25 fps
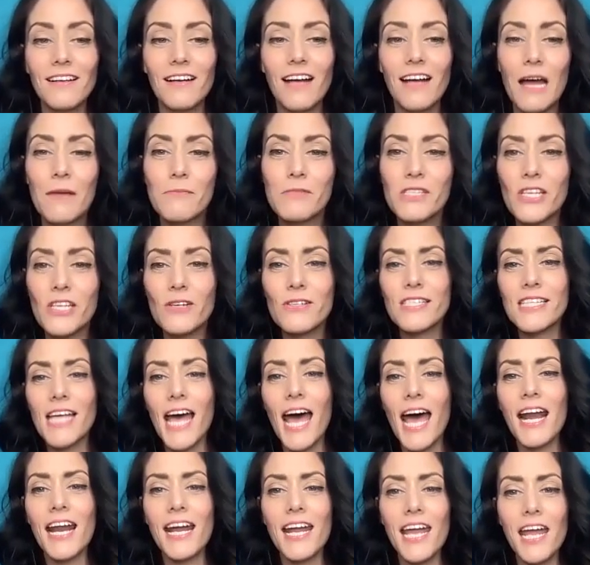I'm so
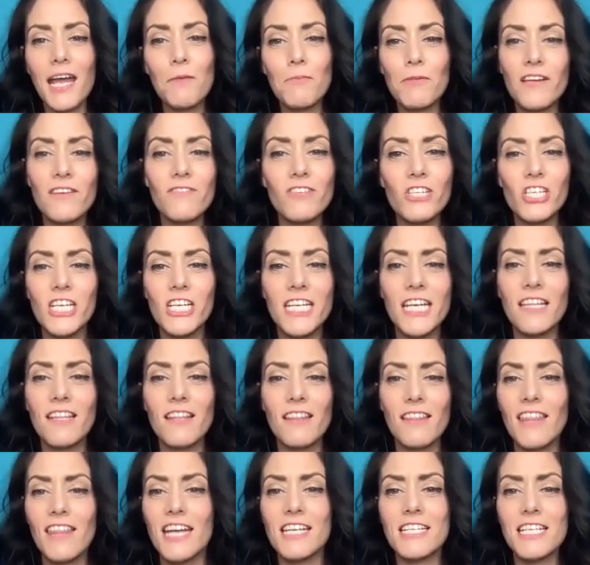sad. I can't believe she did
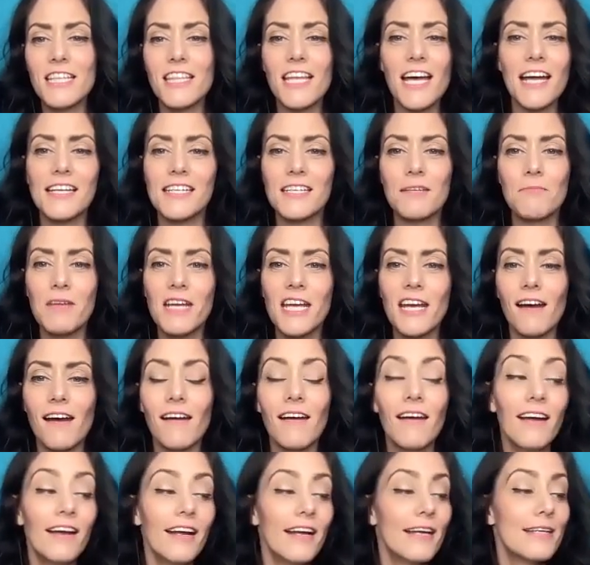they did that to Mia.
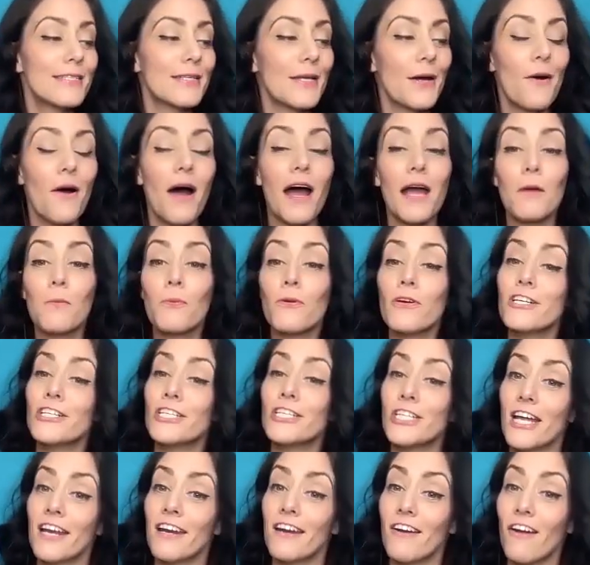So I
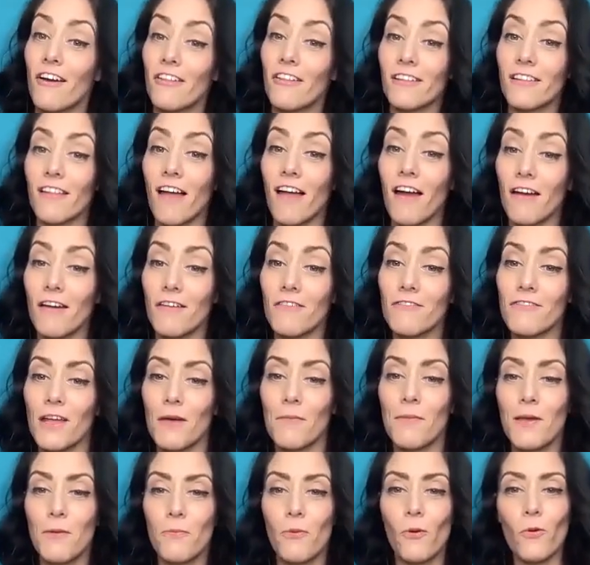appreciated all the love
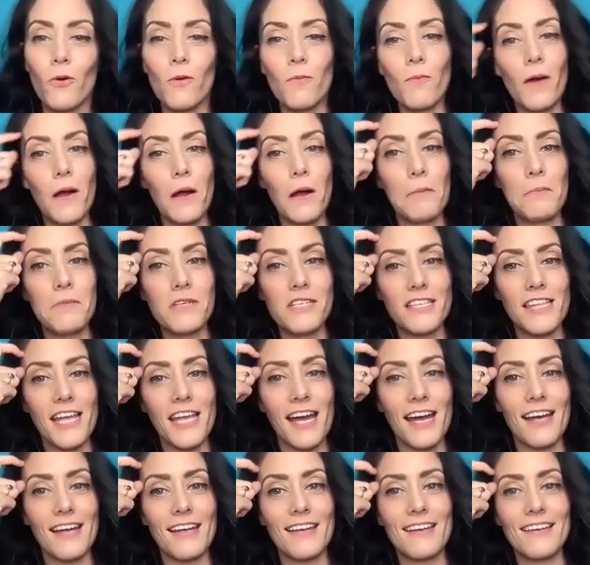that people were bummed
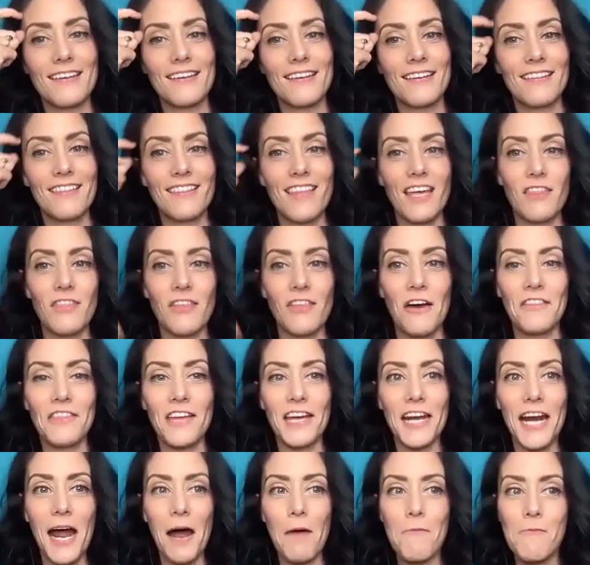that they thought
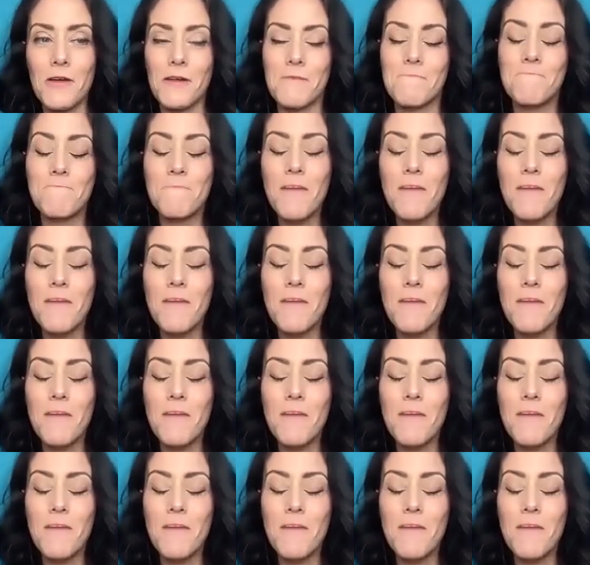that happened.